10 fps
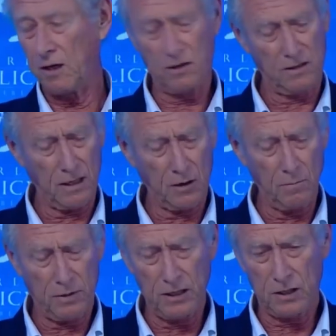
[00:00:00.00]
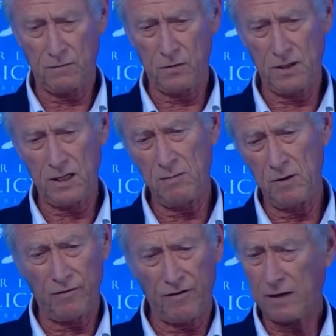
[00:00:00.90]
taken place over time,
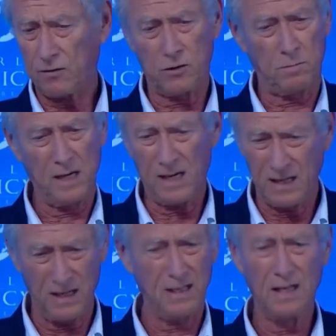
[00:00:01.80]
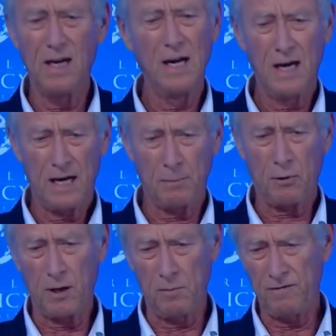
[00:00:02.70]
and the factors behind are
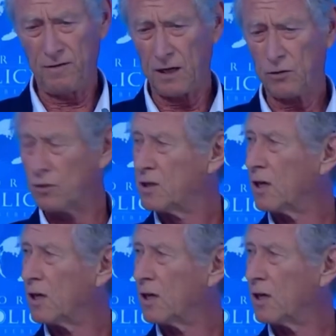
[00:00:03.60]
probably there to stay.